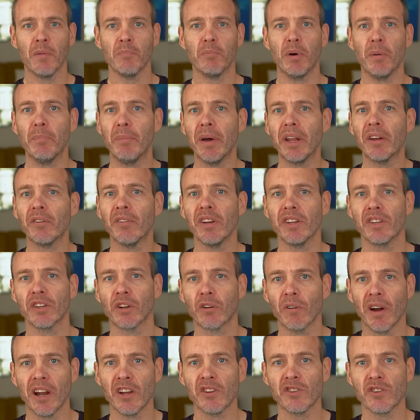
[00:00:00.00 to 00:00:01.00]
but better
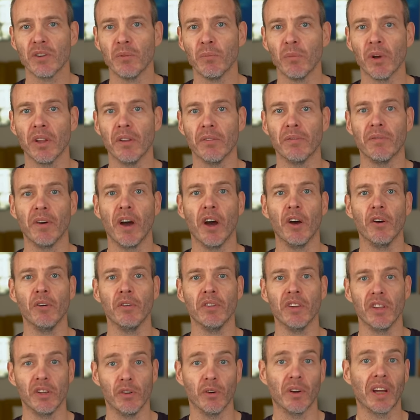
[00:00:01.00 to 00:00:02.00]
integration with a
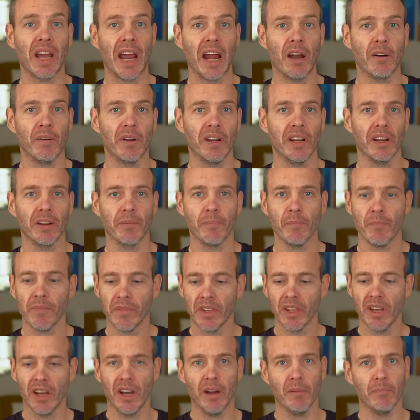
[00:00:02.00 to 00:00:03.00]
phone that you're carrying,
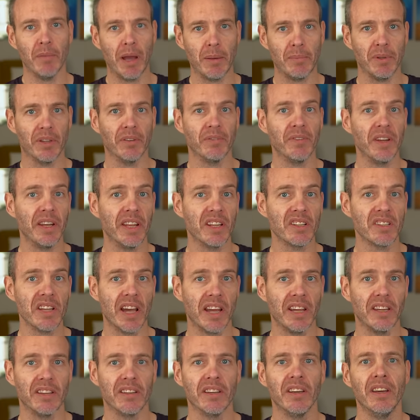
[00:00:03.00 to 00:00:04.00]
maybe the Fenix
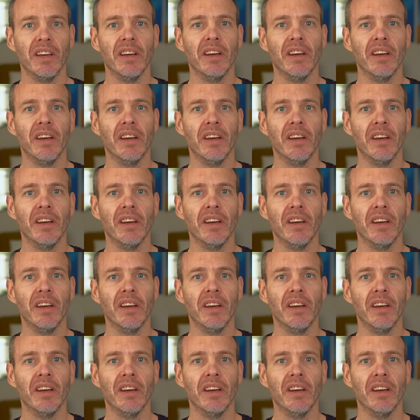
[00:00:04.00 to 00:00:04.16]
8.